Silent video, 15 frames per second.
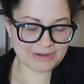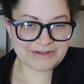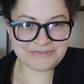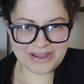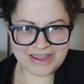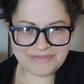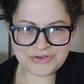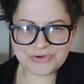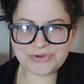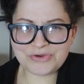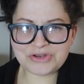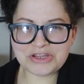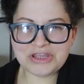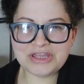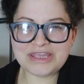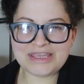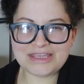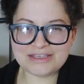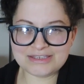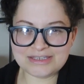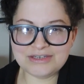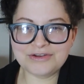My 5-year-old
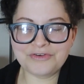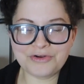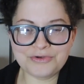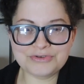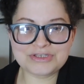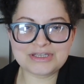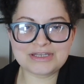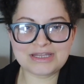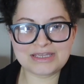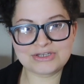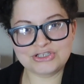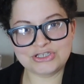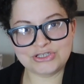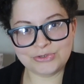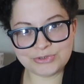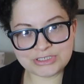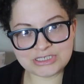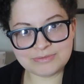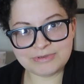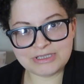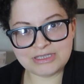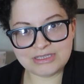is into Frozen. Like, she used
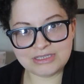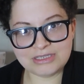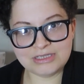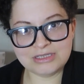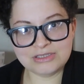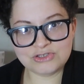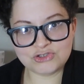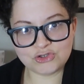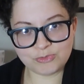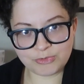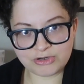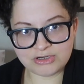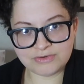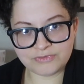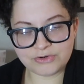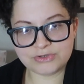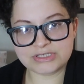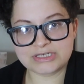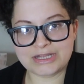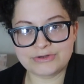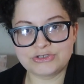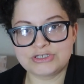to be super into
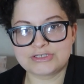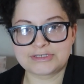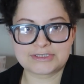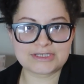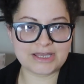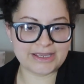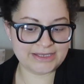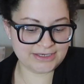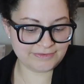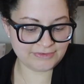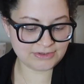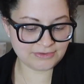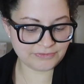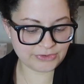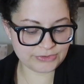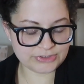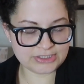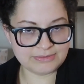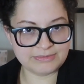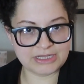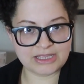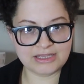Frozen. Now she's just kind of into
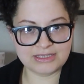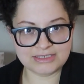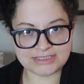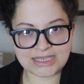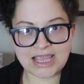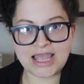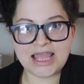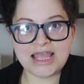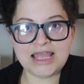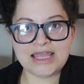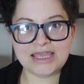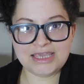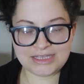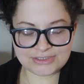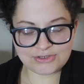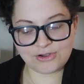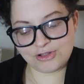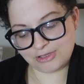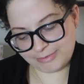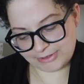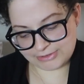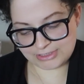Frozen because it's
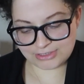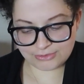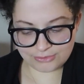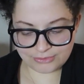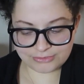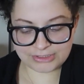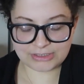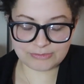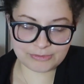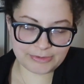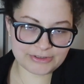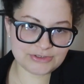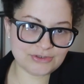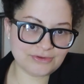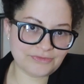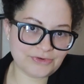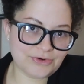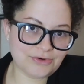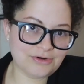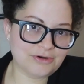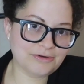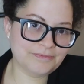all about Tangled and Rapunzel for
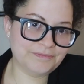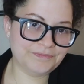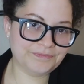her.